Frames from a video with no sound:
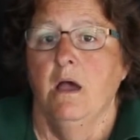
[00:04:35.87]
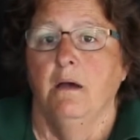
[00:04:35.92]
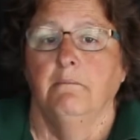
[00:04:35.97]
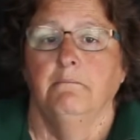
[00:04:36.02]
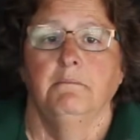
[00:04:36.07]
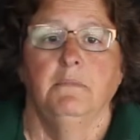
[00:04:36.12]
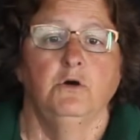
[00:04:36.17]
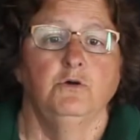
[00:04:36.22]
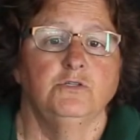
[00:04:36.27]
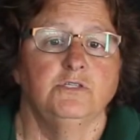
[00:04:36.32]

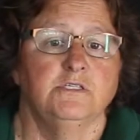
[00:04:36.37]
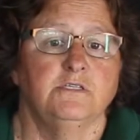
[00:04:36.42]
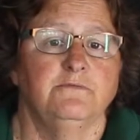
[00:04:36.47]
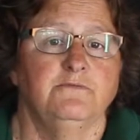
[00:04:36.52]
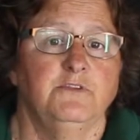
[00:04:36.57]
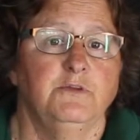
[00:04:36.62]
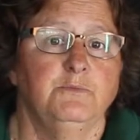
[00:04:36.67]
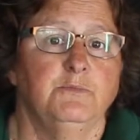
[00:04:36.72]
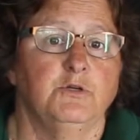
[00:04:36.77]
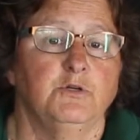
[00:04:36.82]
Most of
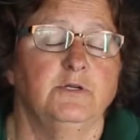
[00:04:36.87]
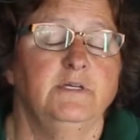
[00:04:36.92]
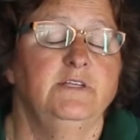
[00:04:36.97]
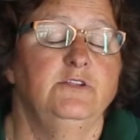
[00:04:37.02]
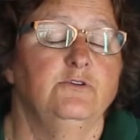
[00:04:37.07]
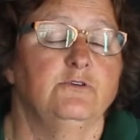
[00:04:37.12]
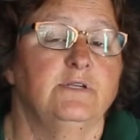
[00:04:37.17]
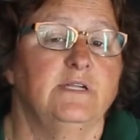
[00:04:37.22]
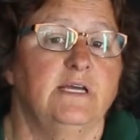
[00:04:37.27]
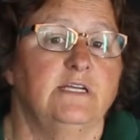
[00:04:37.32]
them are
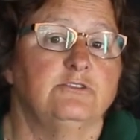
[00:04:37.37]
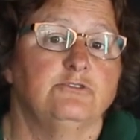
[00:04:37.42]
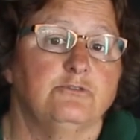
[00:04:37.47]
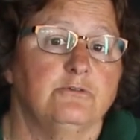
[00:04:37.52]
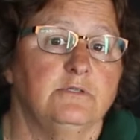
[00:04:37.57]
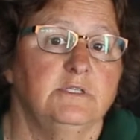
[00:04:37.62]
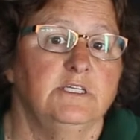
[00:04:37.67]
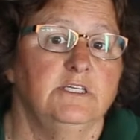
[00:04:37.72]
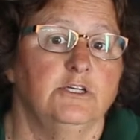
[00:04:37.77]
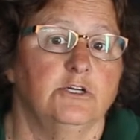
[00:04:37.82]
either
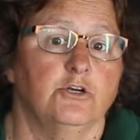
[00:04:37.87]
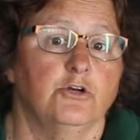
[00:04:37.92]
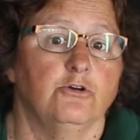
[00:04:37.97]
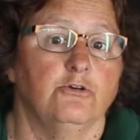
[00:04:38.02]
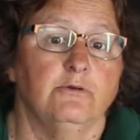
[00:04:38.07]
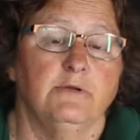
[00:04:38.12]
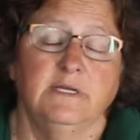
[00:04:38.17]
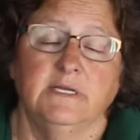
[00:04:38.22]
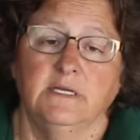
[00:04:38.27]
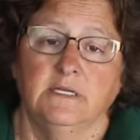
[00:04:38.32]
naturally
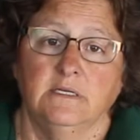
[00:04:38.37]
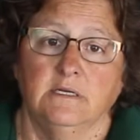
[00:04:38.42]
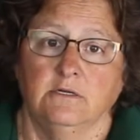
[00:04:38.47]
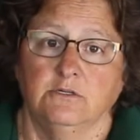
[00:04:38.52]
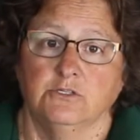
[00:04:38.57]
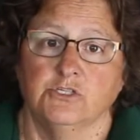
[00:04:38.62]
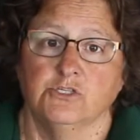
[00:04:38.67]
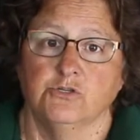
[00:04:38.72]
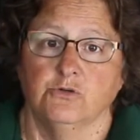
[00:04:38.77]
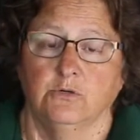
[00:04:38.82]
occurring in our
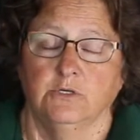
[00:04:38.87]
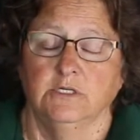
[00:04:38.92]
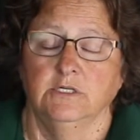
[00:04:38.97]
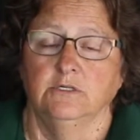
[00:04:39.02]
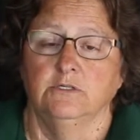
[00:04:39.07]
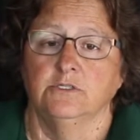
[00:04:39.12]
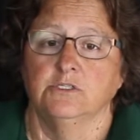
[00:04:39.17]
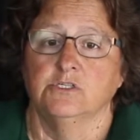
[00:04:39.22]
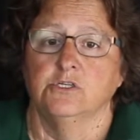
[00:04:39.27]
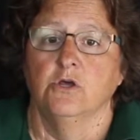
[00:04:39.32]

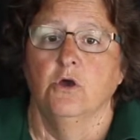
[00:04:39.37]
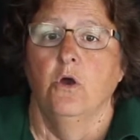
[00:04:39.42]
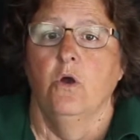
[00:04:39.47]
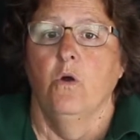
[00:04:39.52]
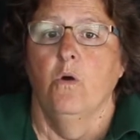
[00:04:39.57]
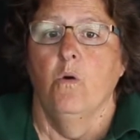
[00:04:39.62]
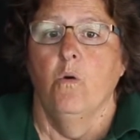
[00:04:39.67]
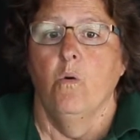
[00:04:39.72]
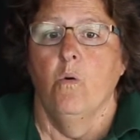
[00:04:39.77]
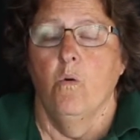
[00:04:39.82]
soils
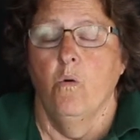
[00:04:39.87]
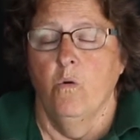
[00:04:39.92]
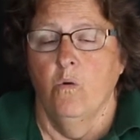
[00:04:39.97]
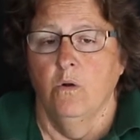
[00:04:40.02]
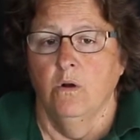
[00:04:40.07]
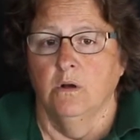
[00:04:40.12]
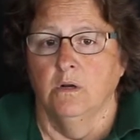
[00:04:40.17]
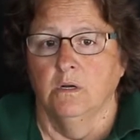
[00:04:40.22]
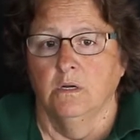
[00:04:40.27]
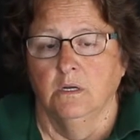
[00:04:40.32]

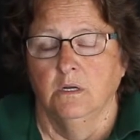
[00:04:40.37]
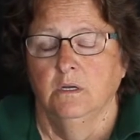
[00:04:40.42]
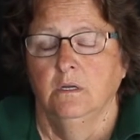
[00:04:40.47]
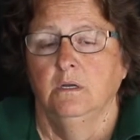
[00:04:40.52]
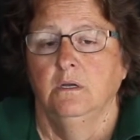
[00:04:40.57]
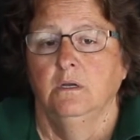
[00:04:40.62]
or